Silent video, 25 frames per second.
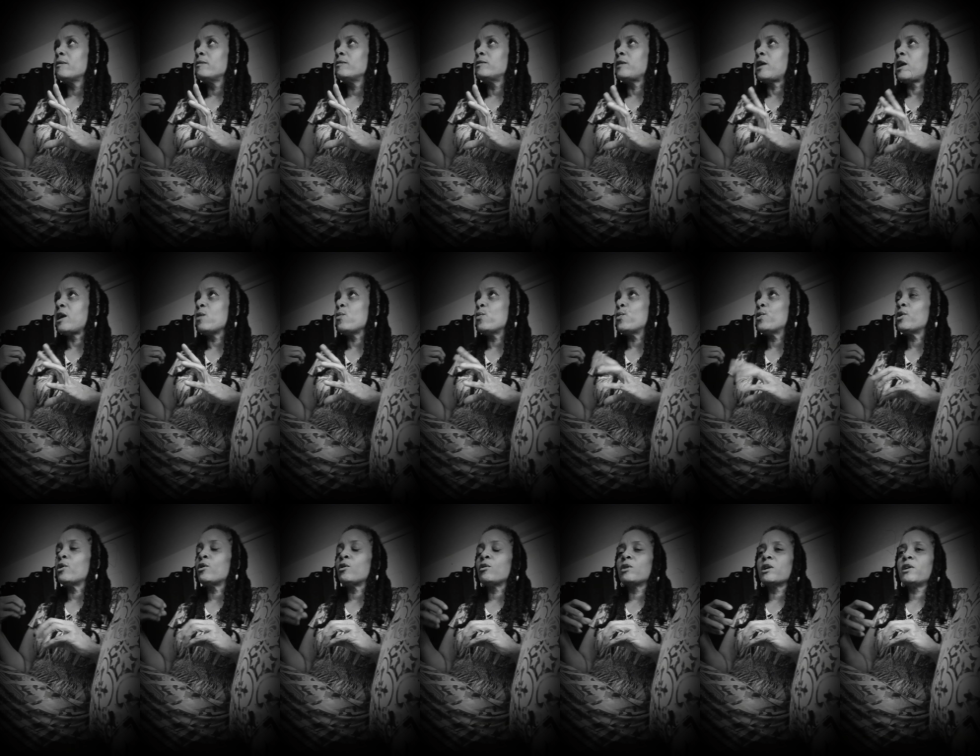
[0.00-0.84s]
they
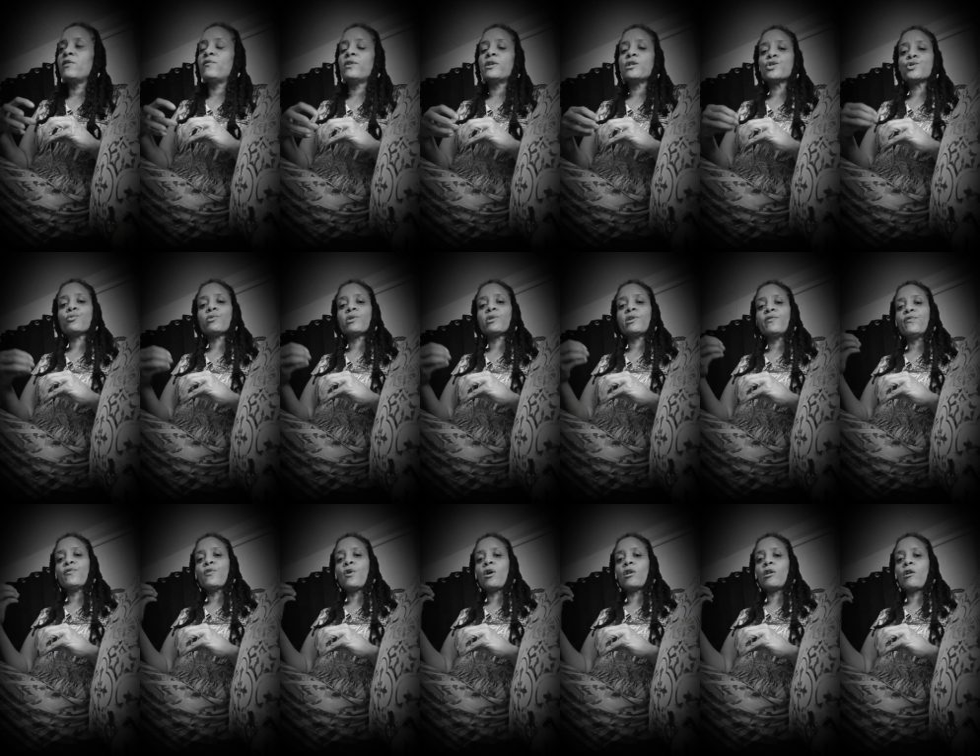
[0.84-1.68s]
will eventually
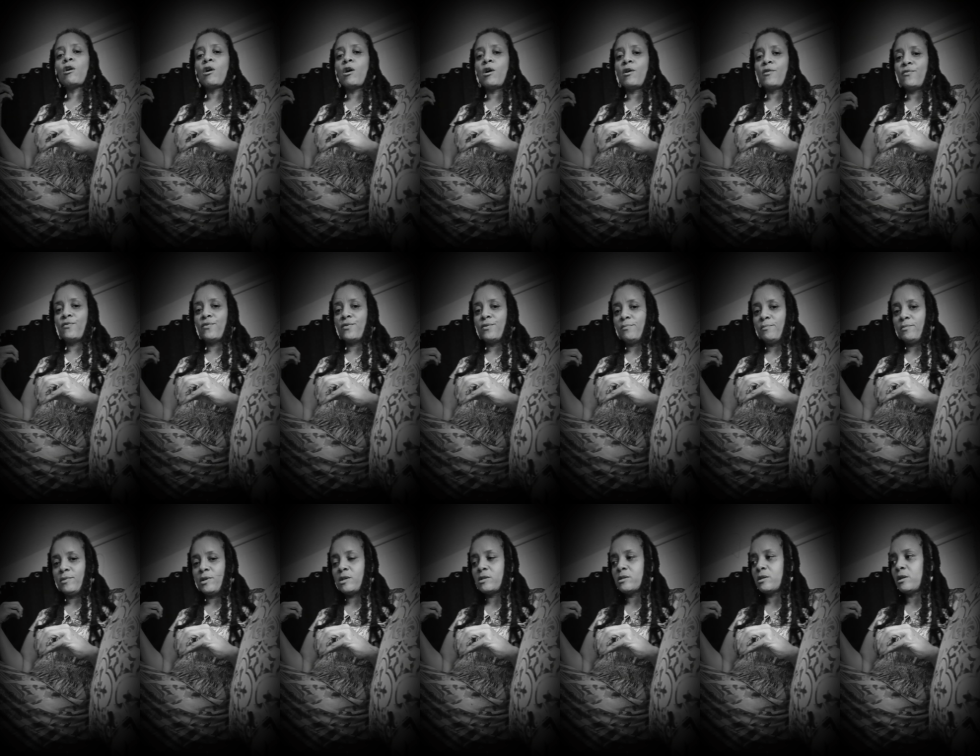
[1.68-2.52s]
fall off
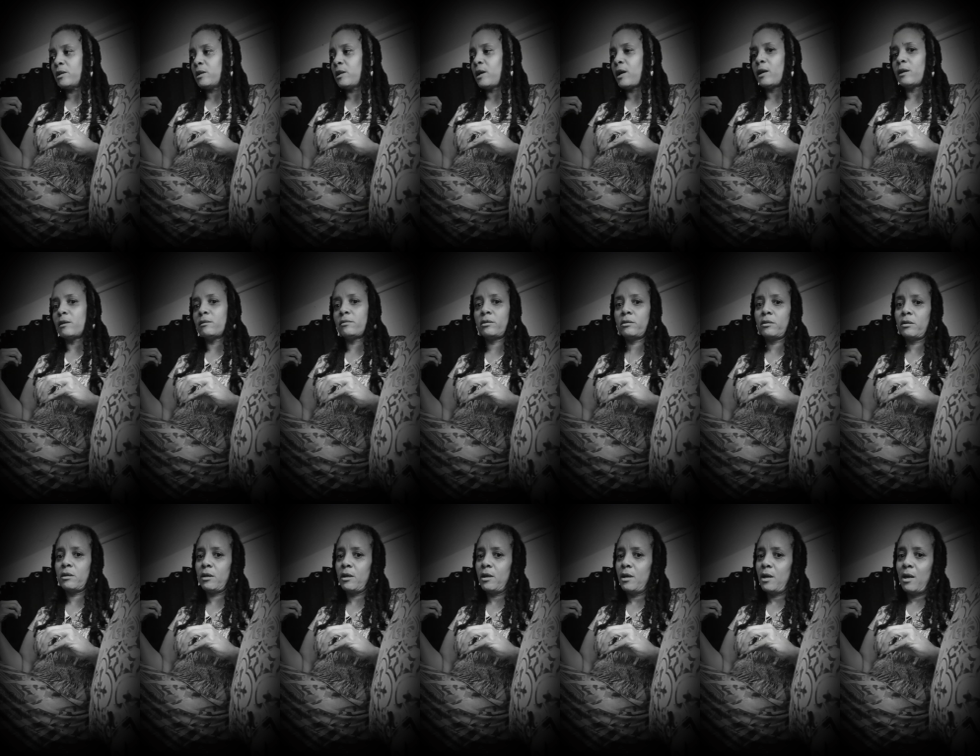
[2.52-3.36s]
because they're like,
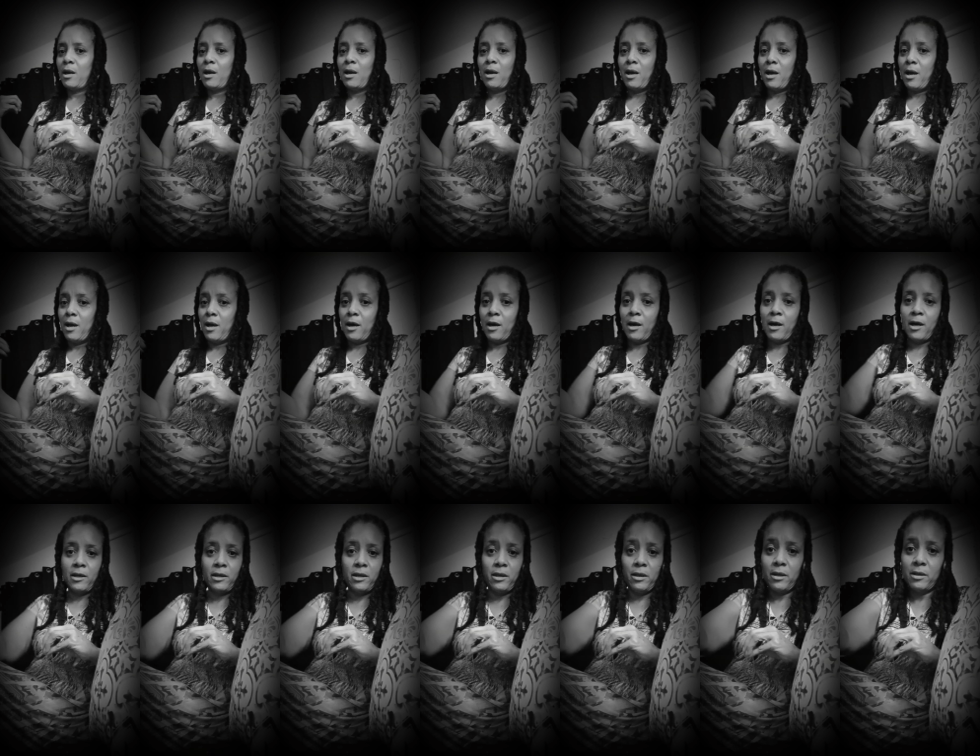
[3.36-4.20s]

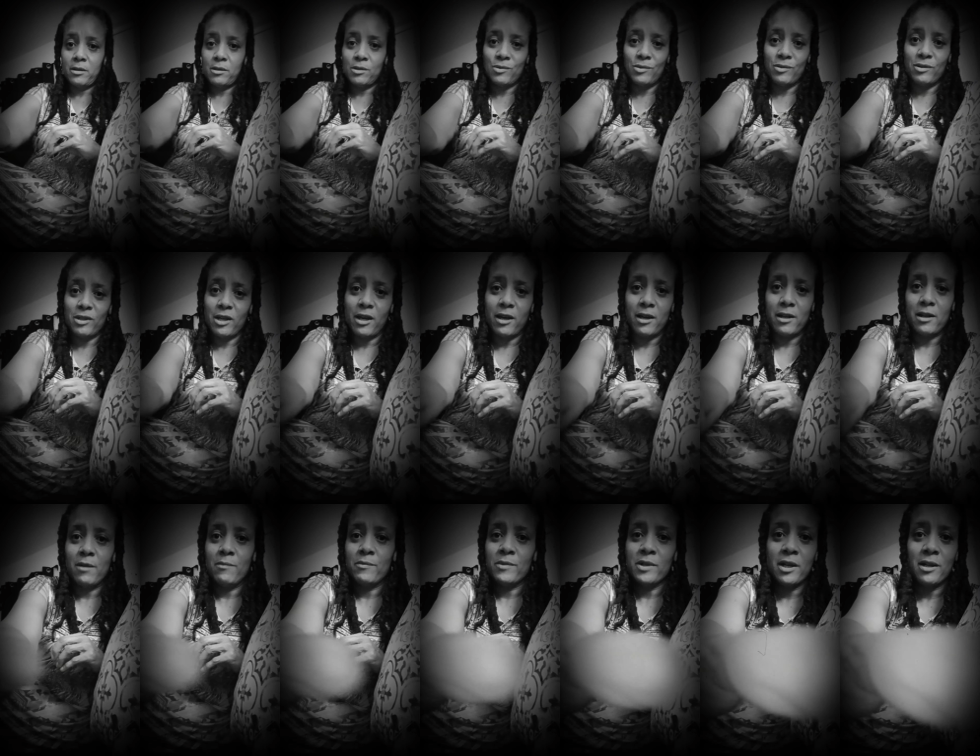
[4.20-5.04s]
I can't do
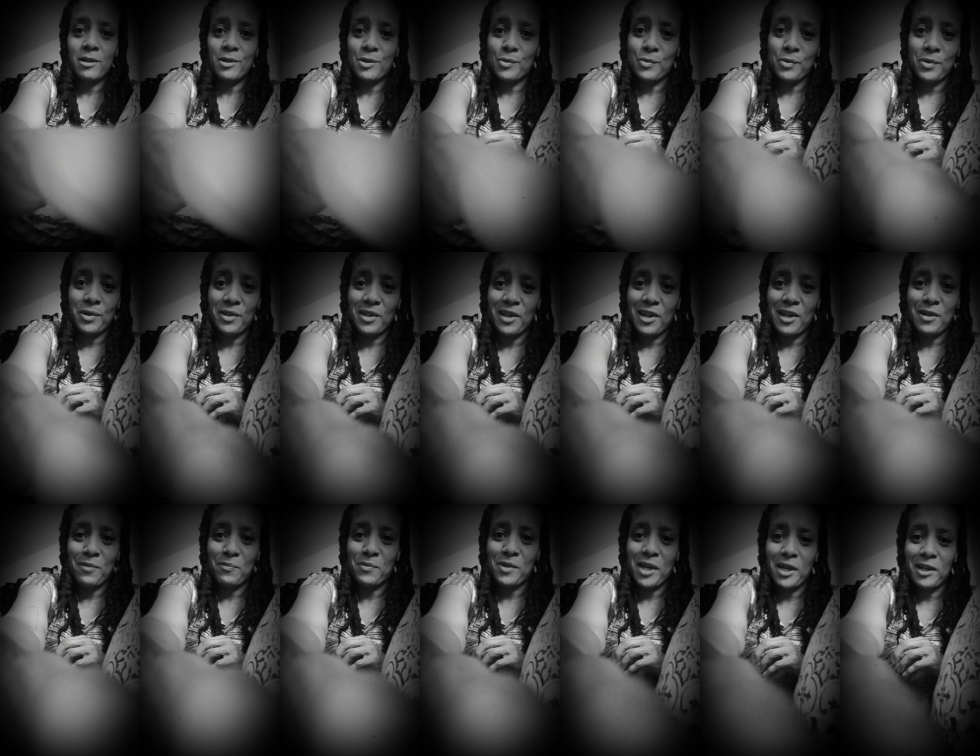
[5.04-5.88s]
that. I'm not doing
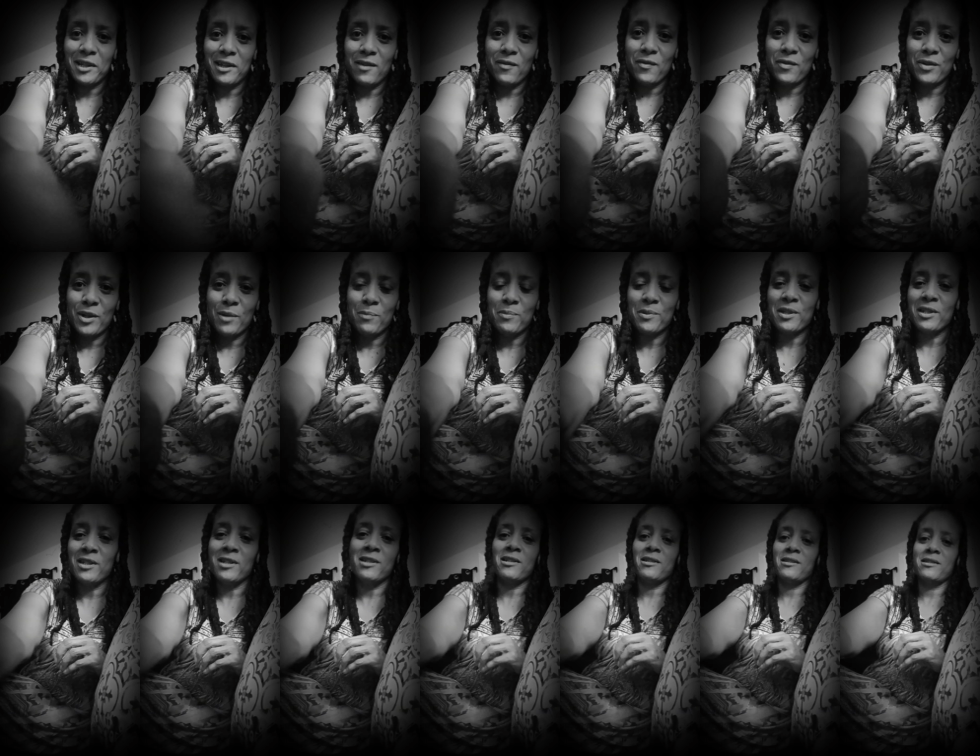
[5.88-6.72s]
that. I'm not giving
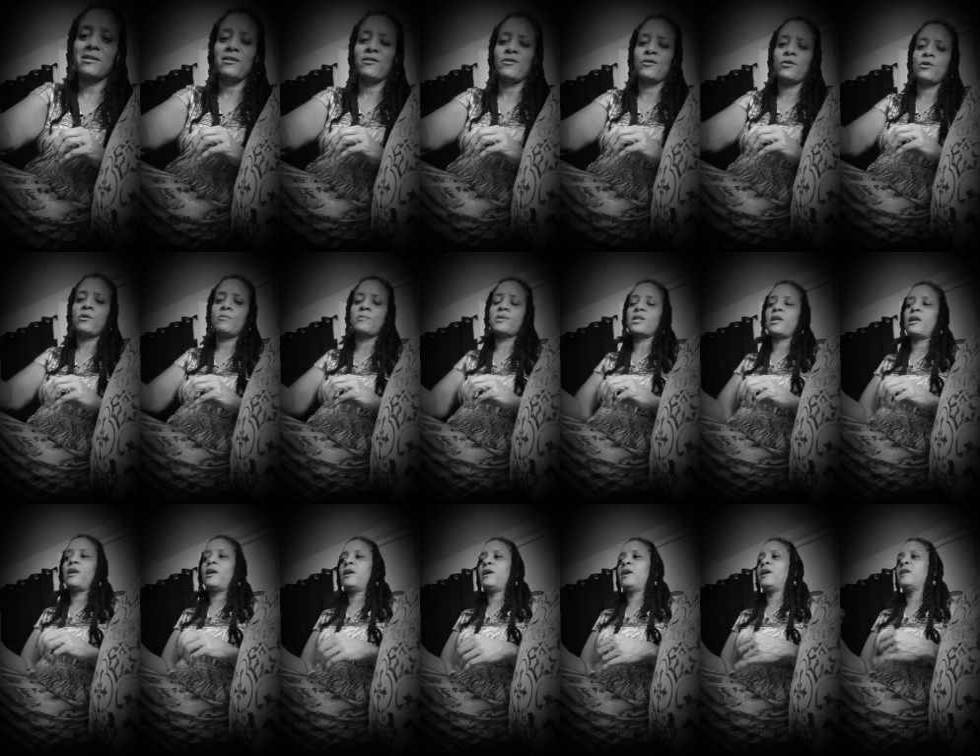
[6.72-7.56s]
up this. You know what I'm
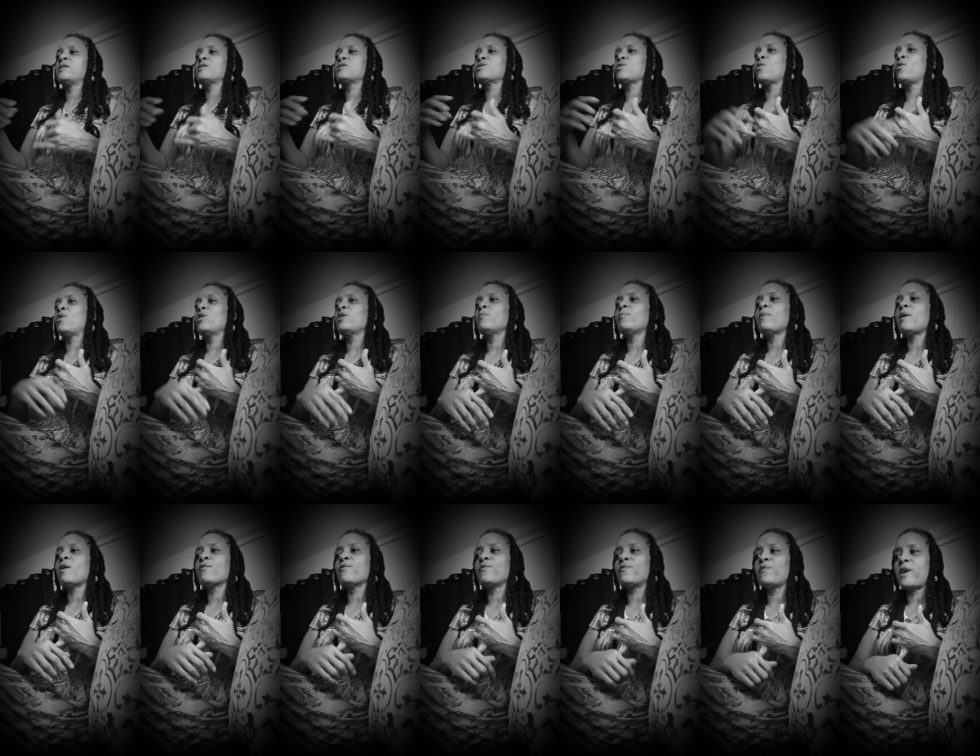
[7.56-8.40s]
saying? And it's all
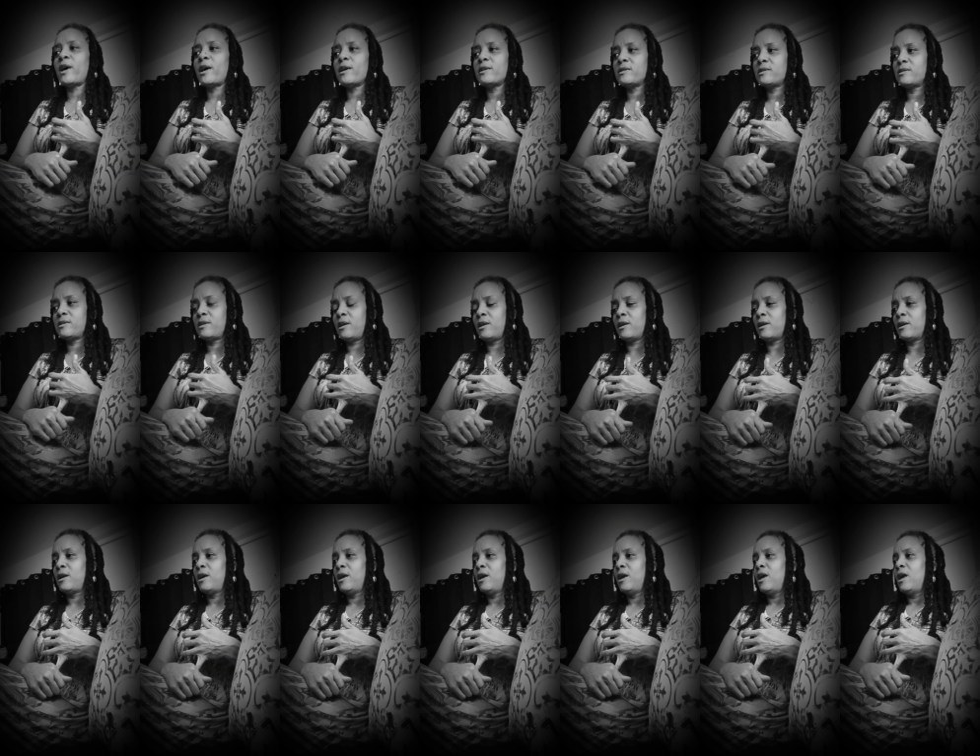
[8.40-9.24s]
about
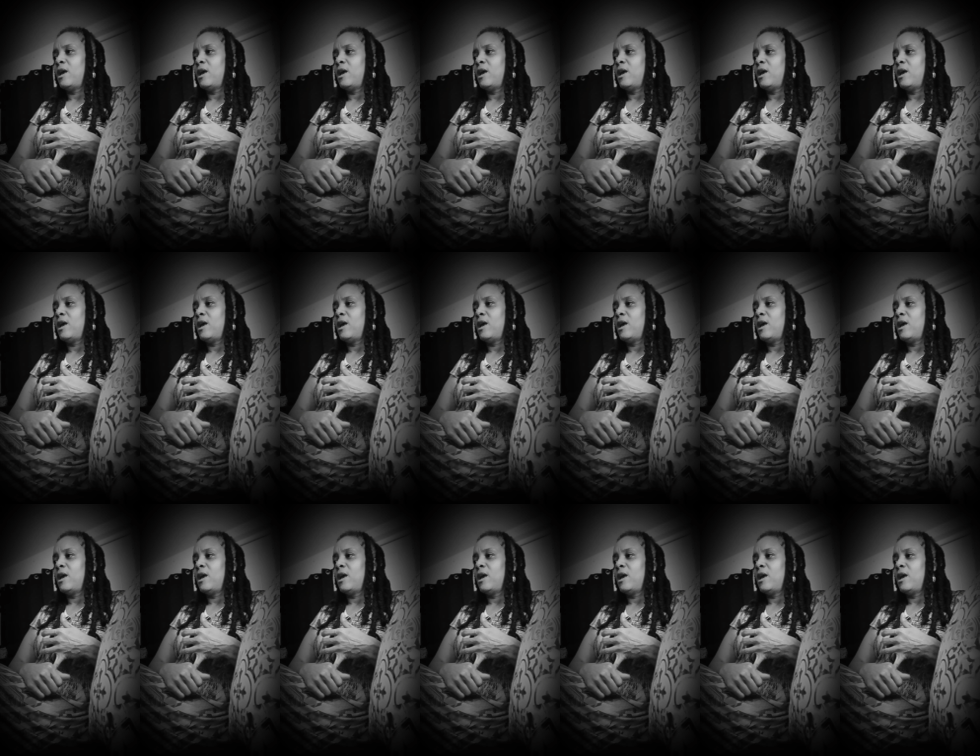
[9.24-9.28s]
fasting.